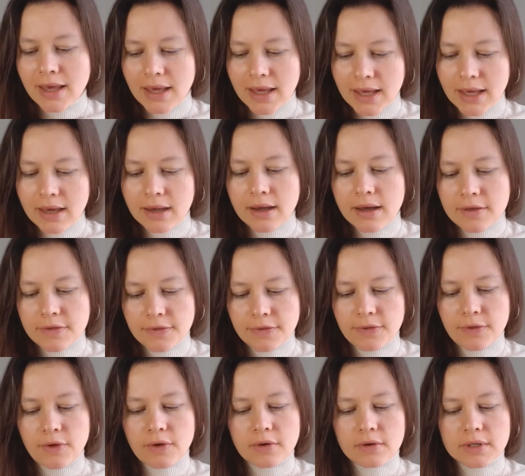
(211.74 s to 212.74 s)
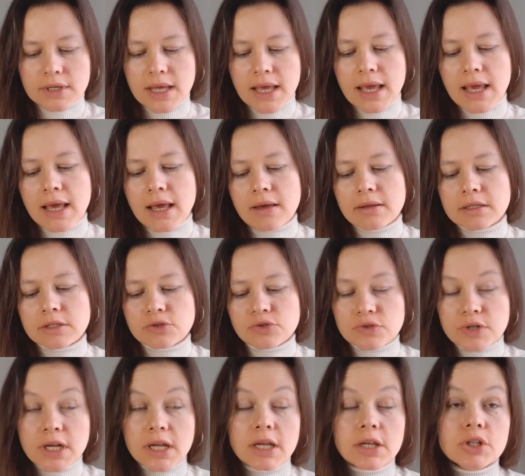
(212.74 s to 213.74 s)
Agathon, a
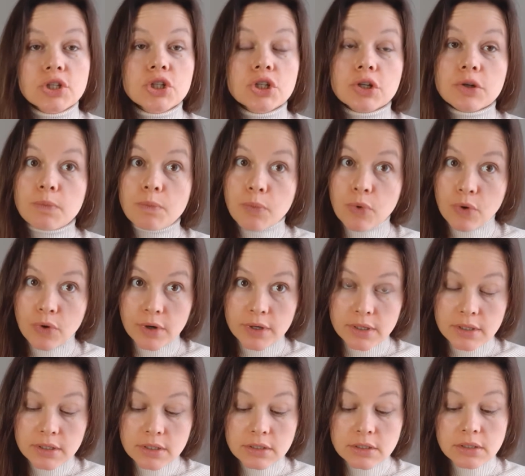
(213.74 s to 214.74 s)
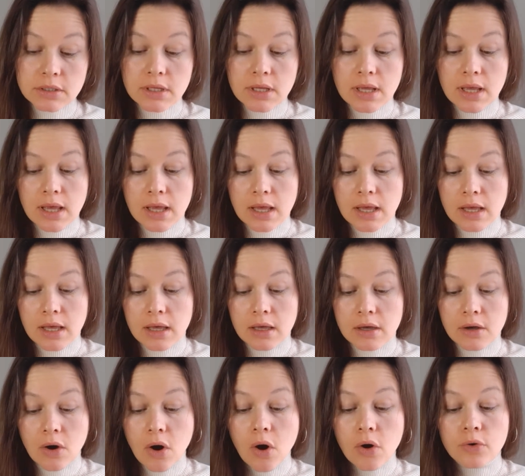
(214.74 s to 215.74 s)
tragic poet
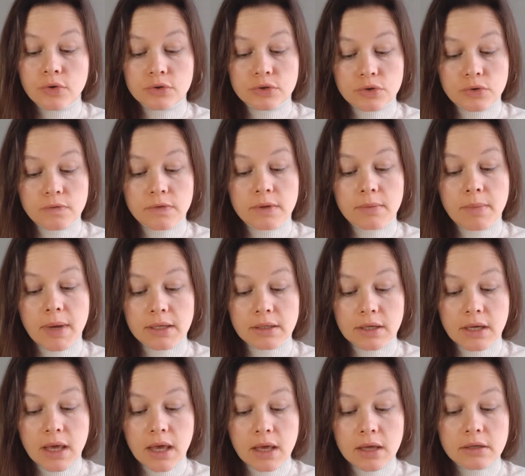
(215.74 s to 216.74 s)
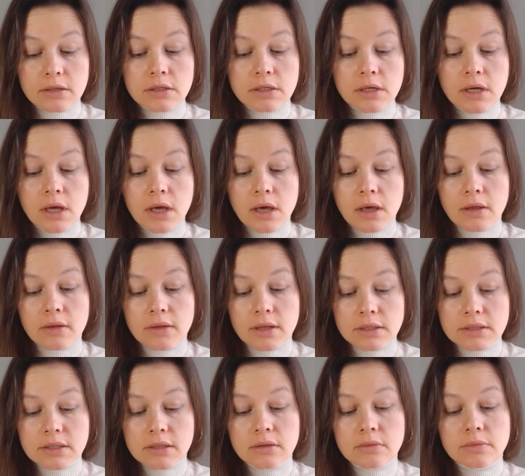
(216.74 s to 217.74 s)
a host of the banquet
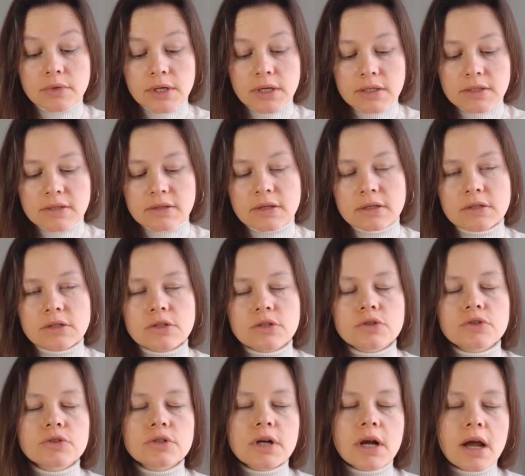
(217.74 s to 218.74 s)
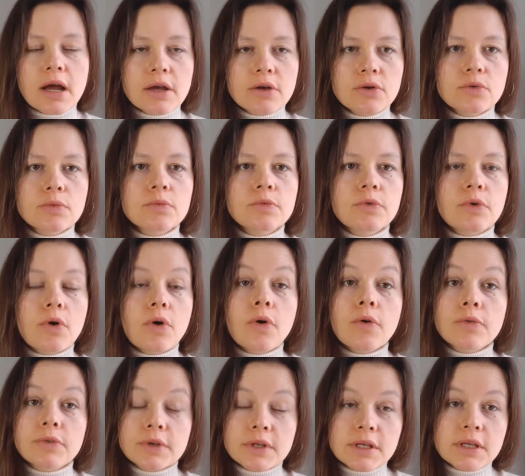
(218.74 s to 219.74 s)
that celebrates the triumph
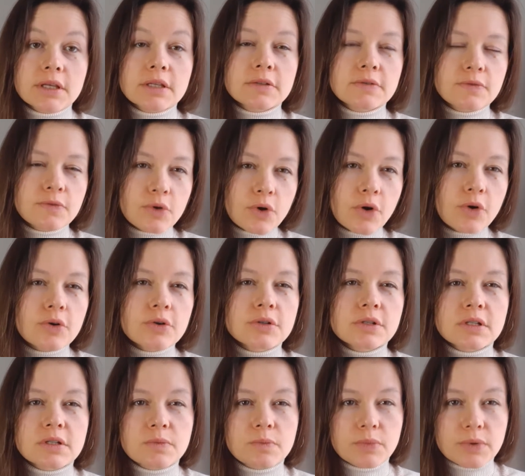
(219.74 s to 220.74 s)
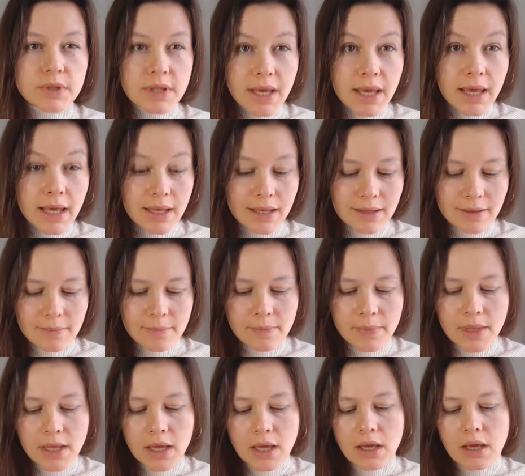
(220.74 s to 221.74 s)
of his first play,
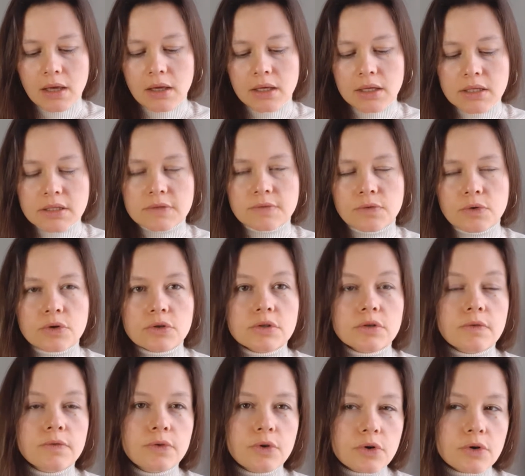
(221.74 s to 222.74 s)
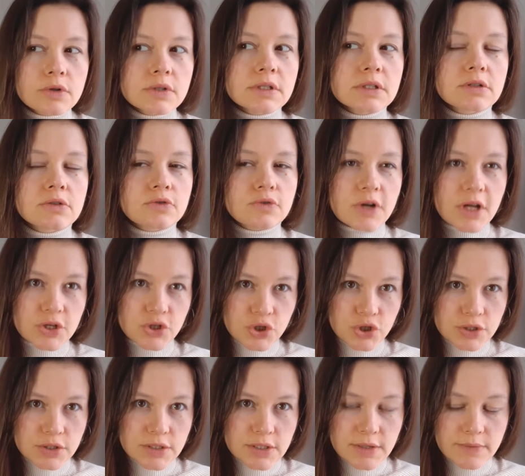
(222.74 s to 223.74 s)
his first, first
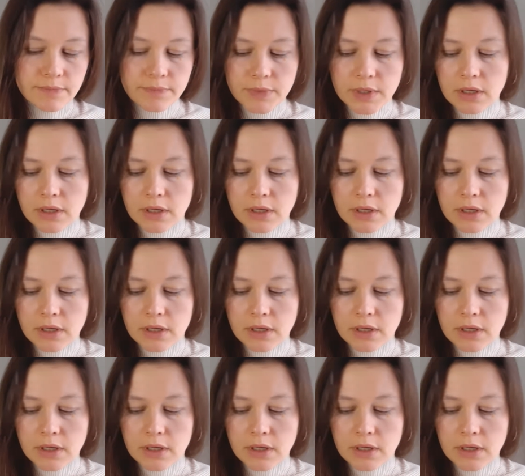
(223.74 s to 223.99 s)
tragedy.